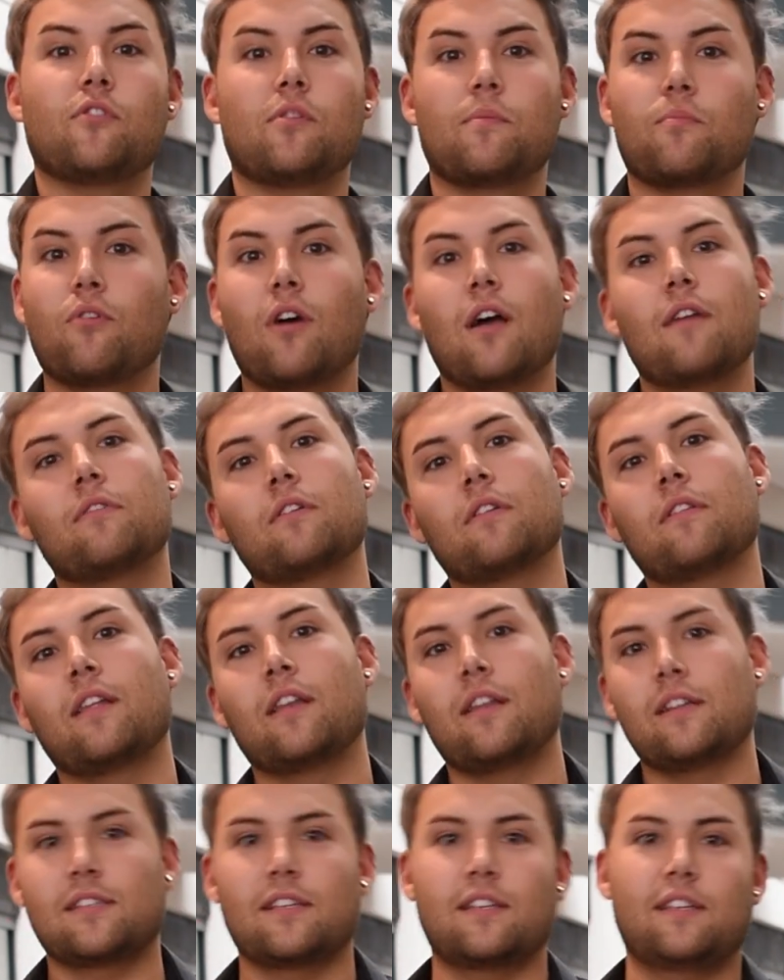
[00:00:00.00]
If you're in private,
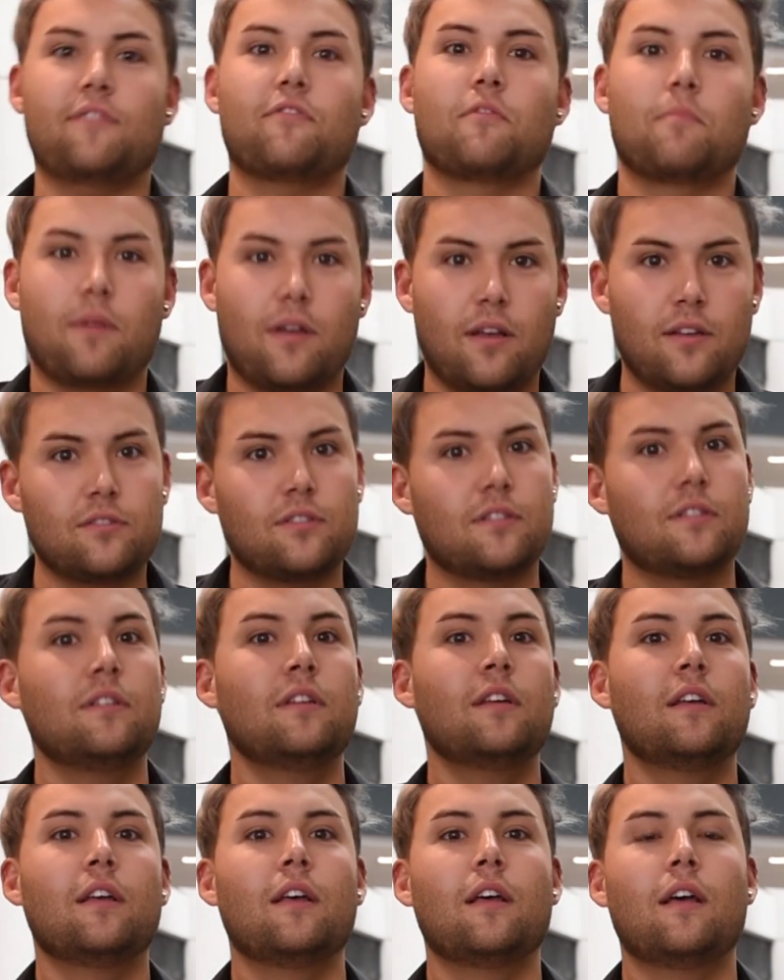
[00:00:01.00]
then it's a different
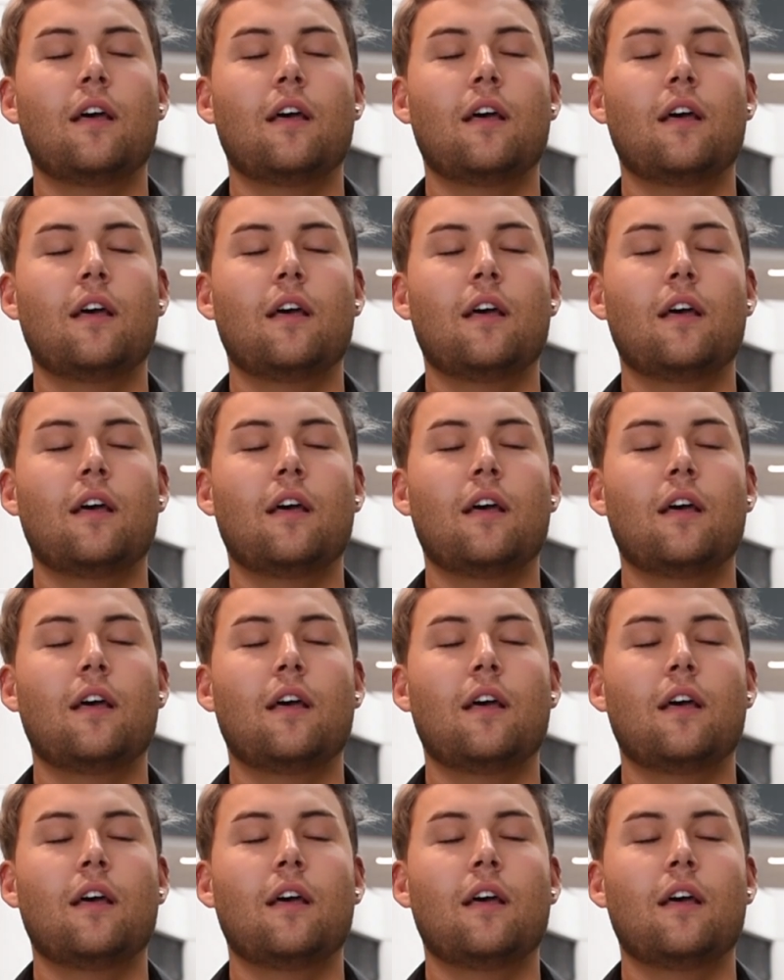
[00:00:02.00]
person.